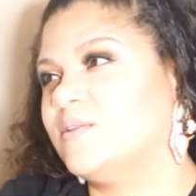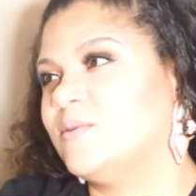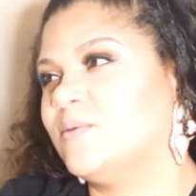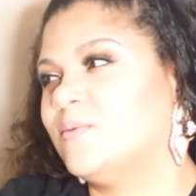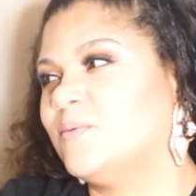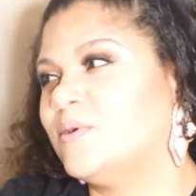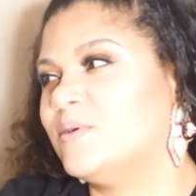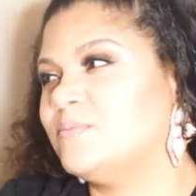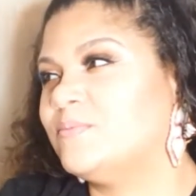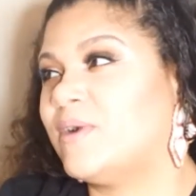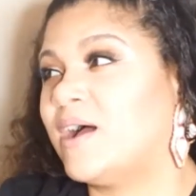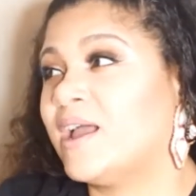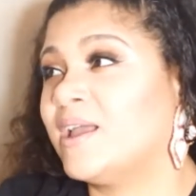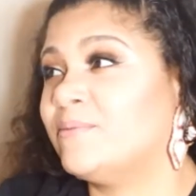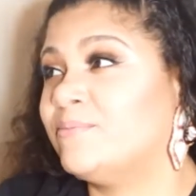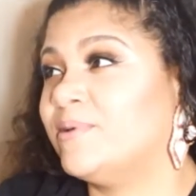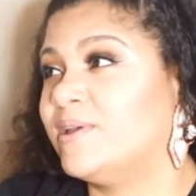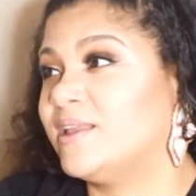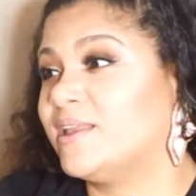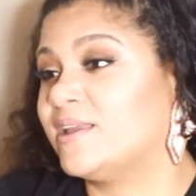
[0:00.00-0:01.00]
what my
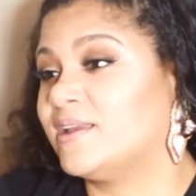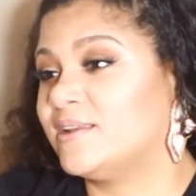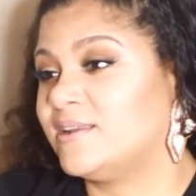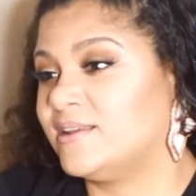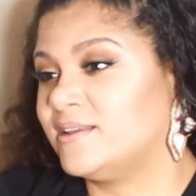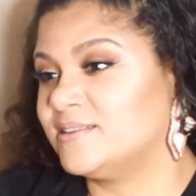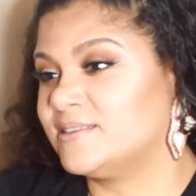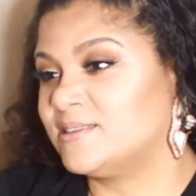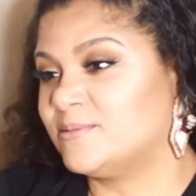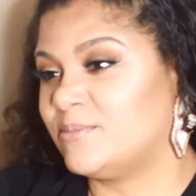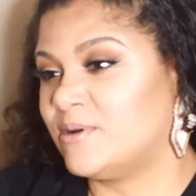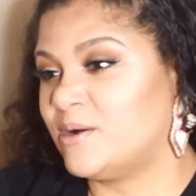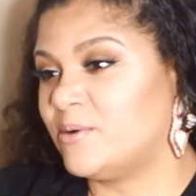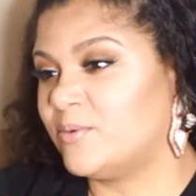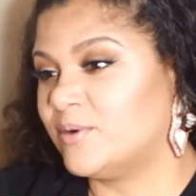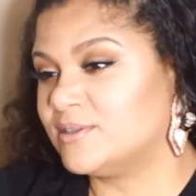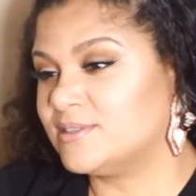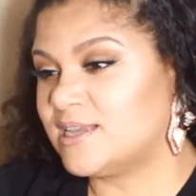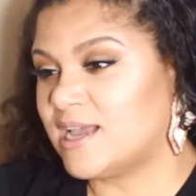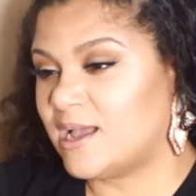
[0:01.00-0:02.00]
opinion is about
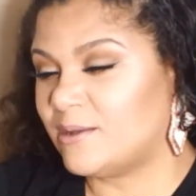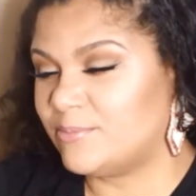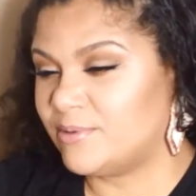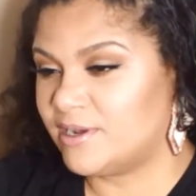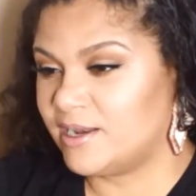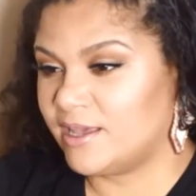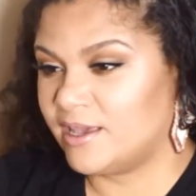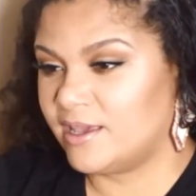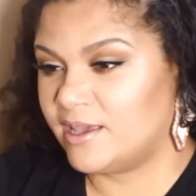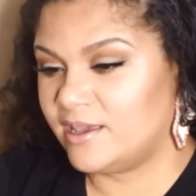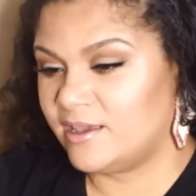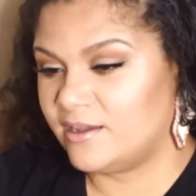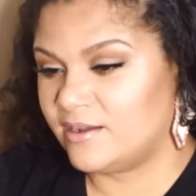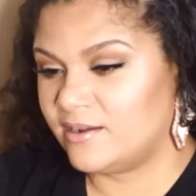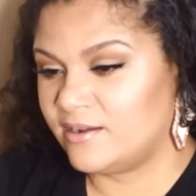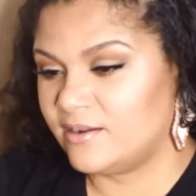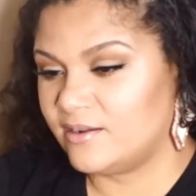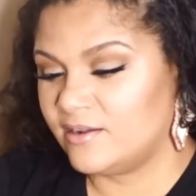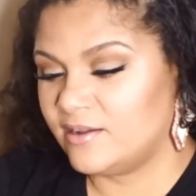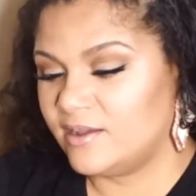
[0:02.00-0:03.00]
what's happening
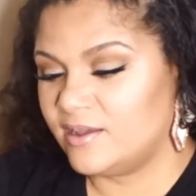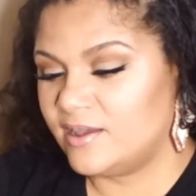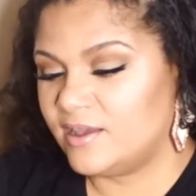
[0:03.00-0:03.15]
here.